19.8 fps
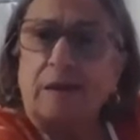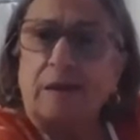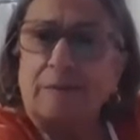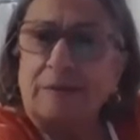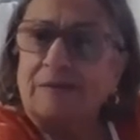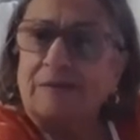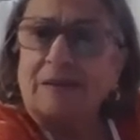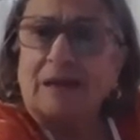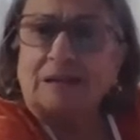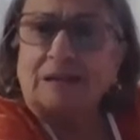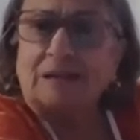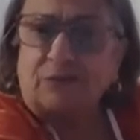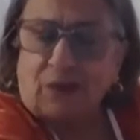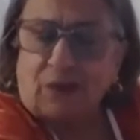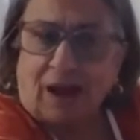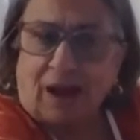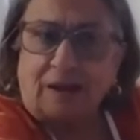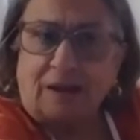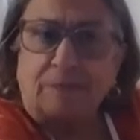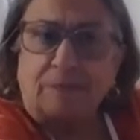I mean, that's
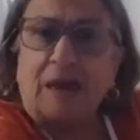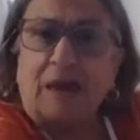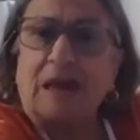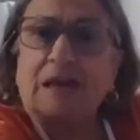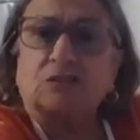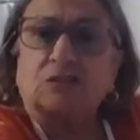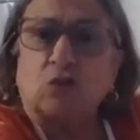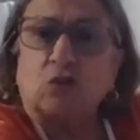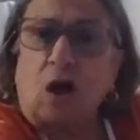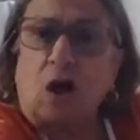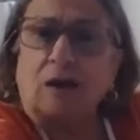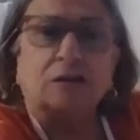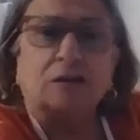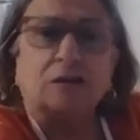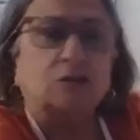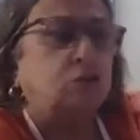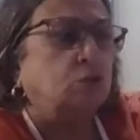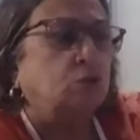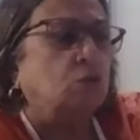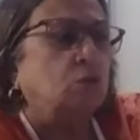fine. As long
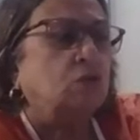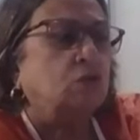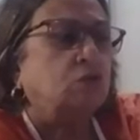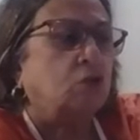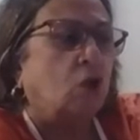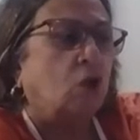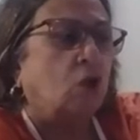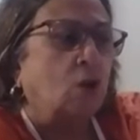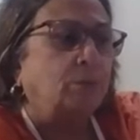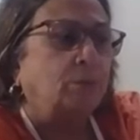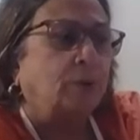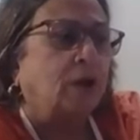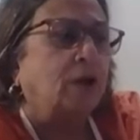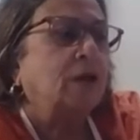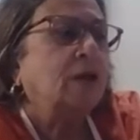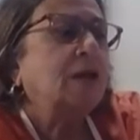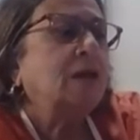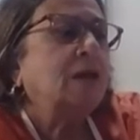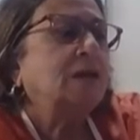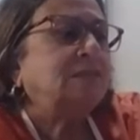as you don't
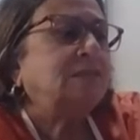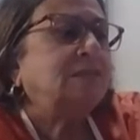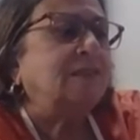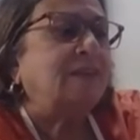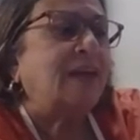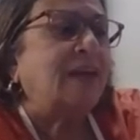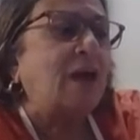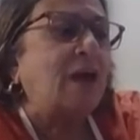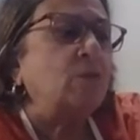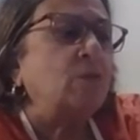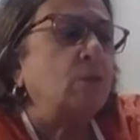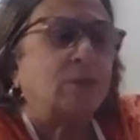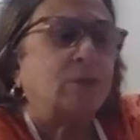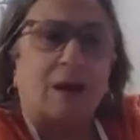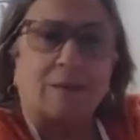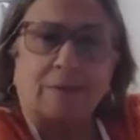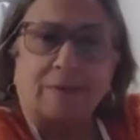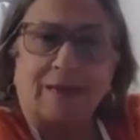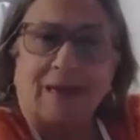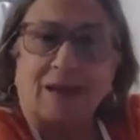that will
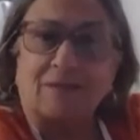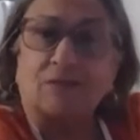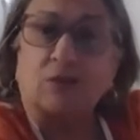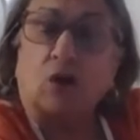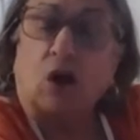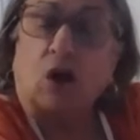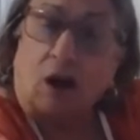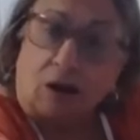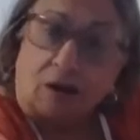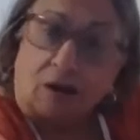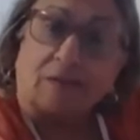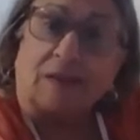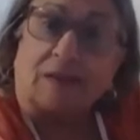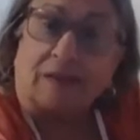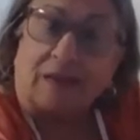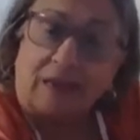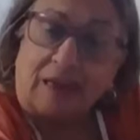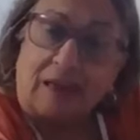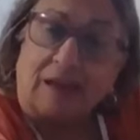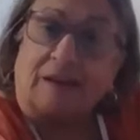probably have
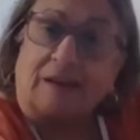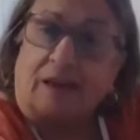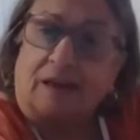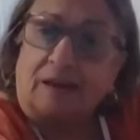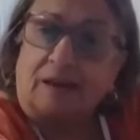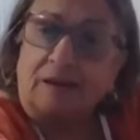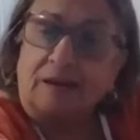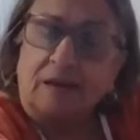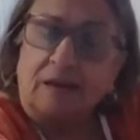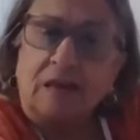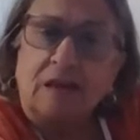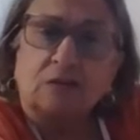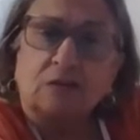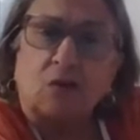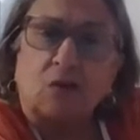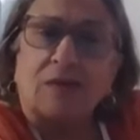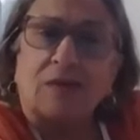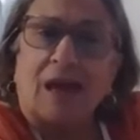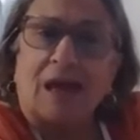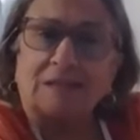garlic in it.
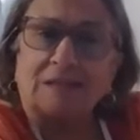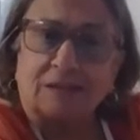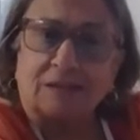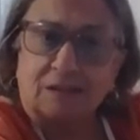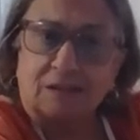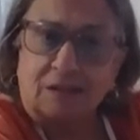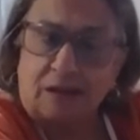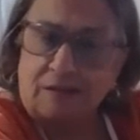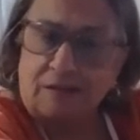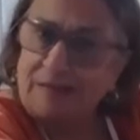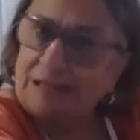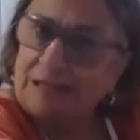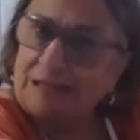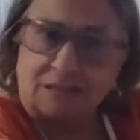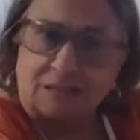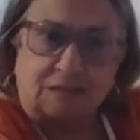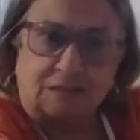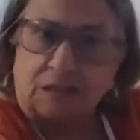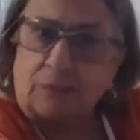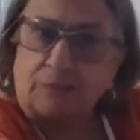So that's
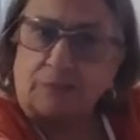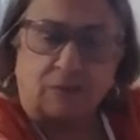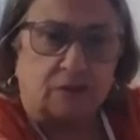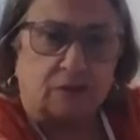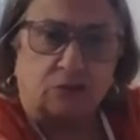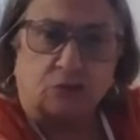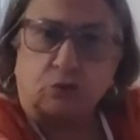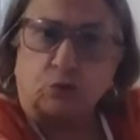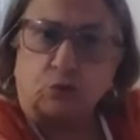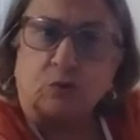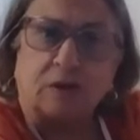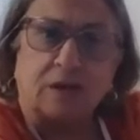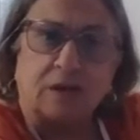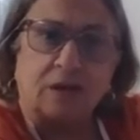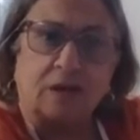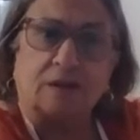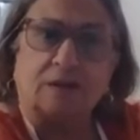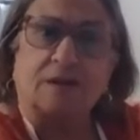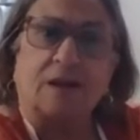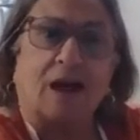something that you
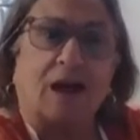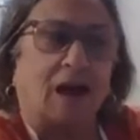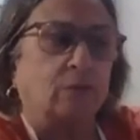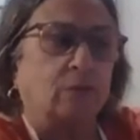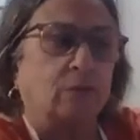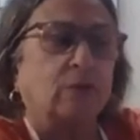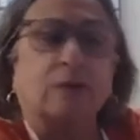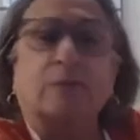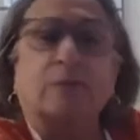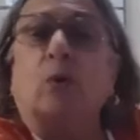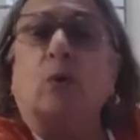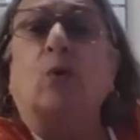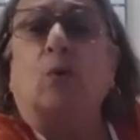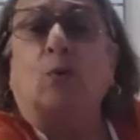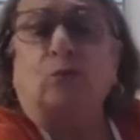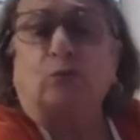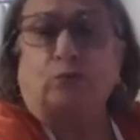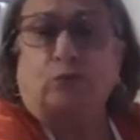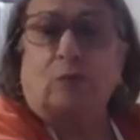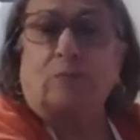cannot
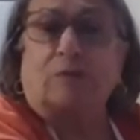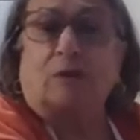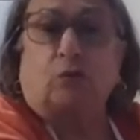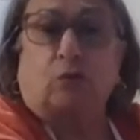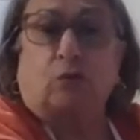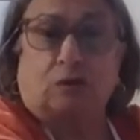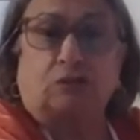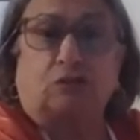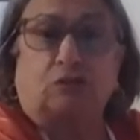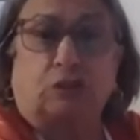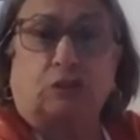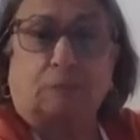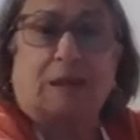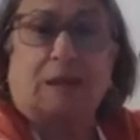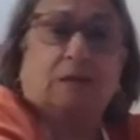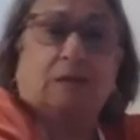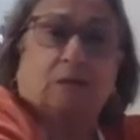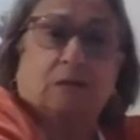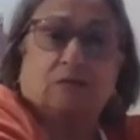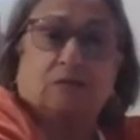remove from the crushed
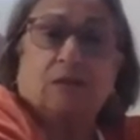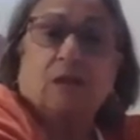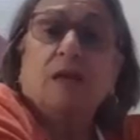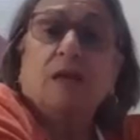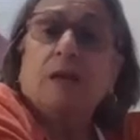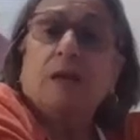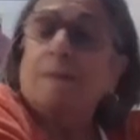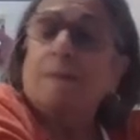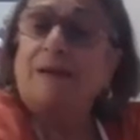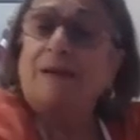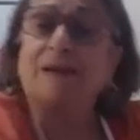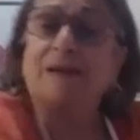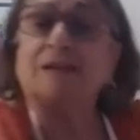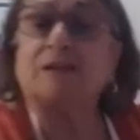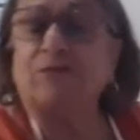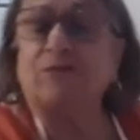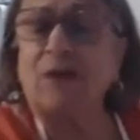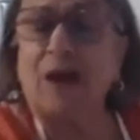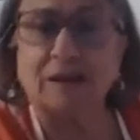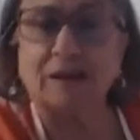tomatoes. And it's
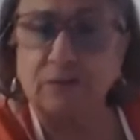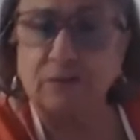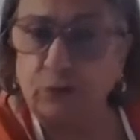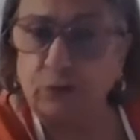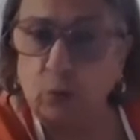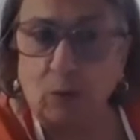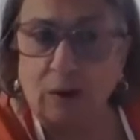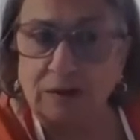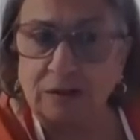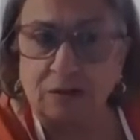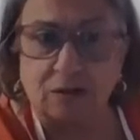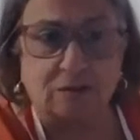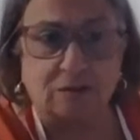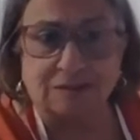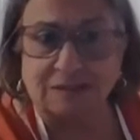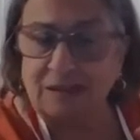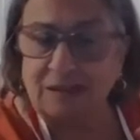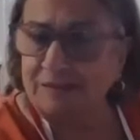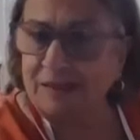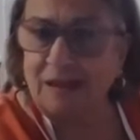fine if you want to use
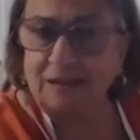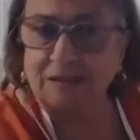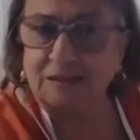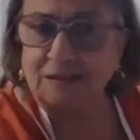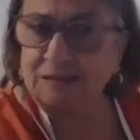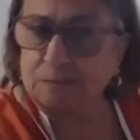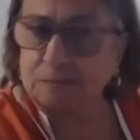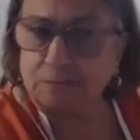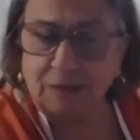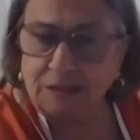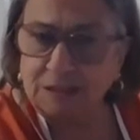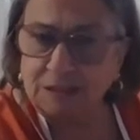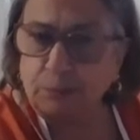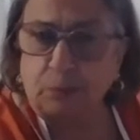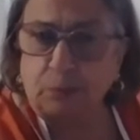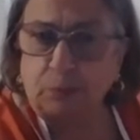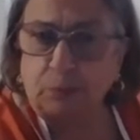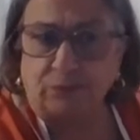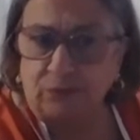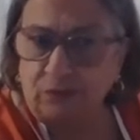that. That's
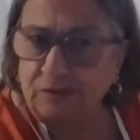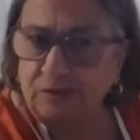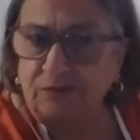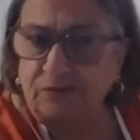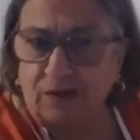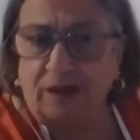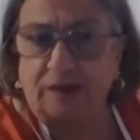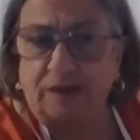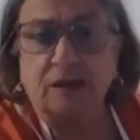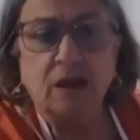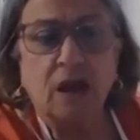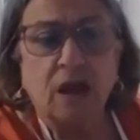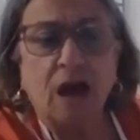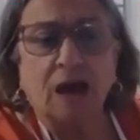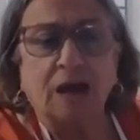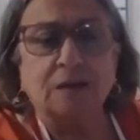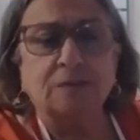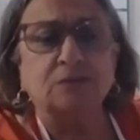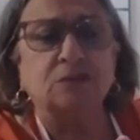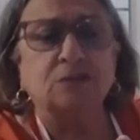perfectly fine.
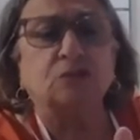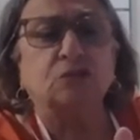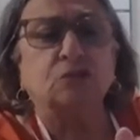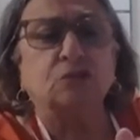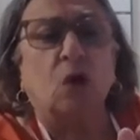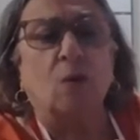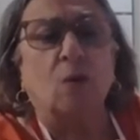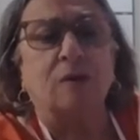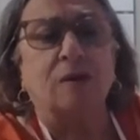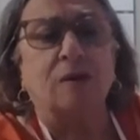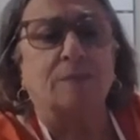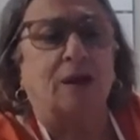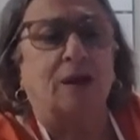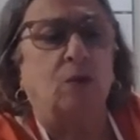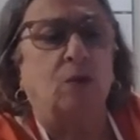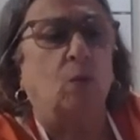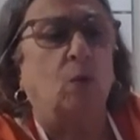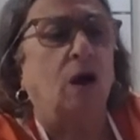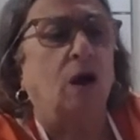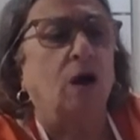I'm just going by
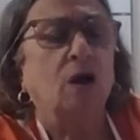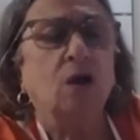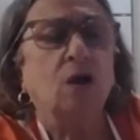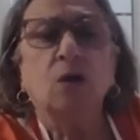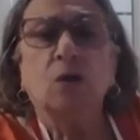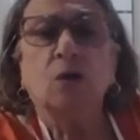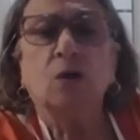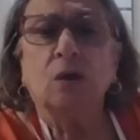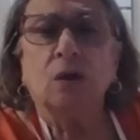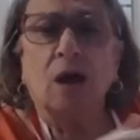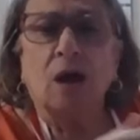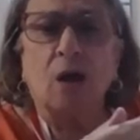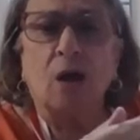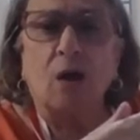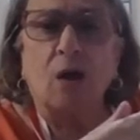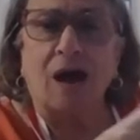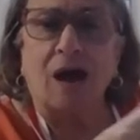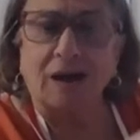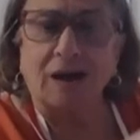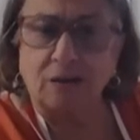what
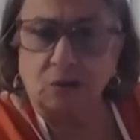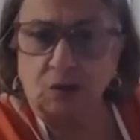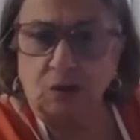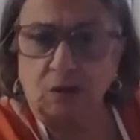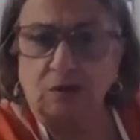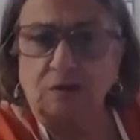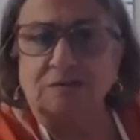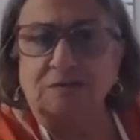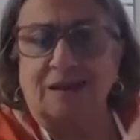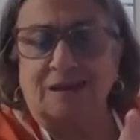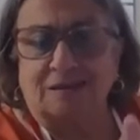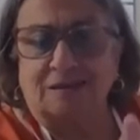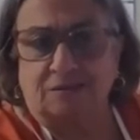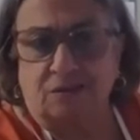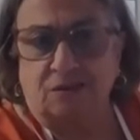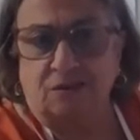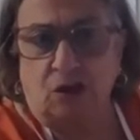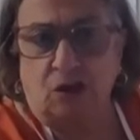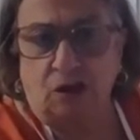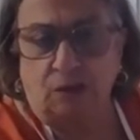I learned as
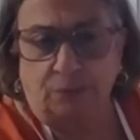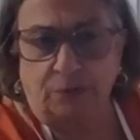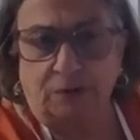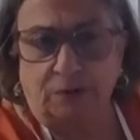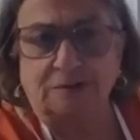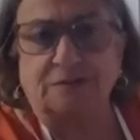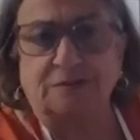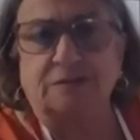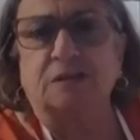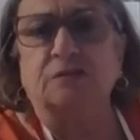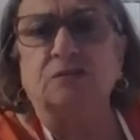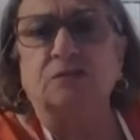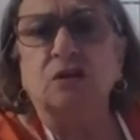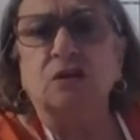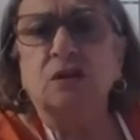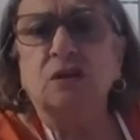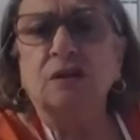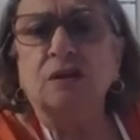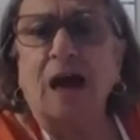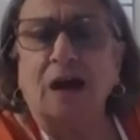a young person,
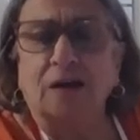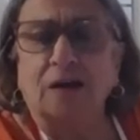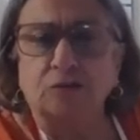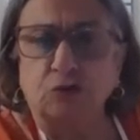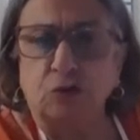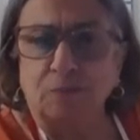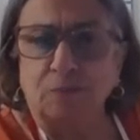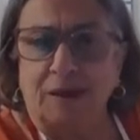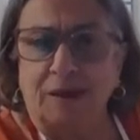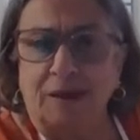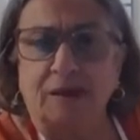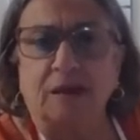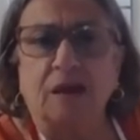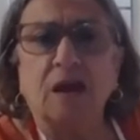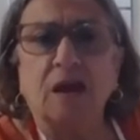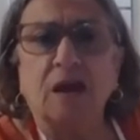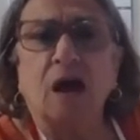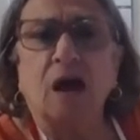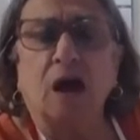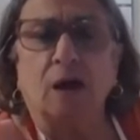how to make
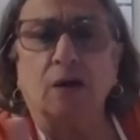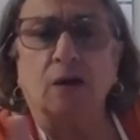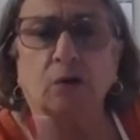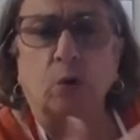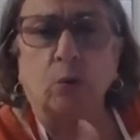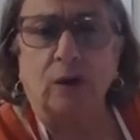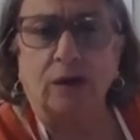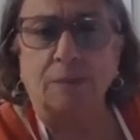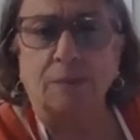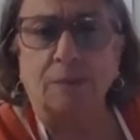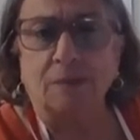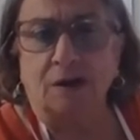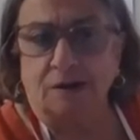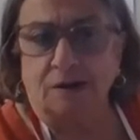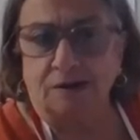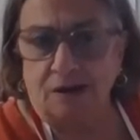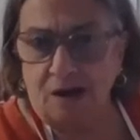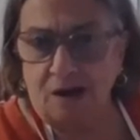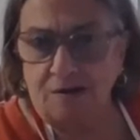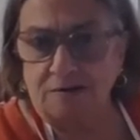a quick
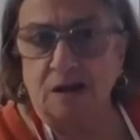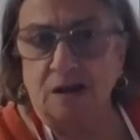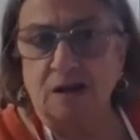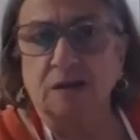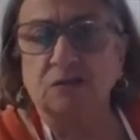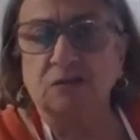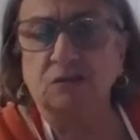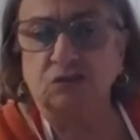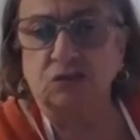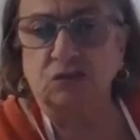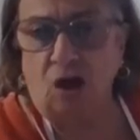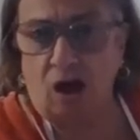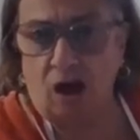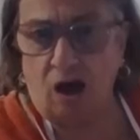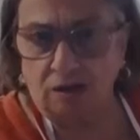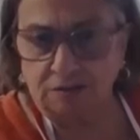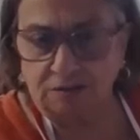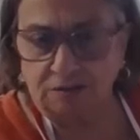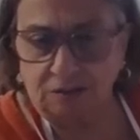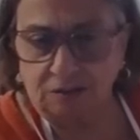marinara
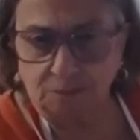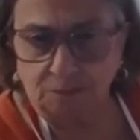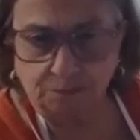sauce.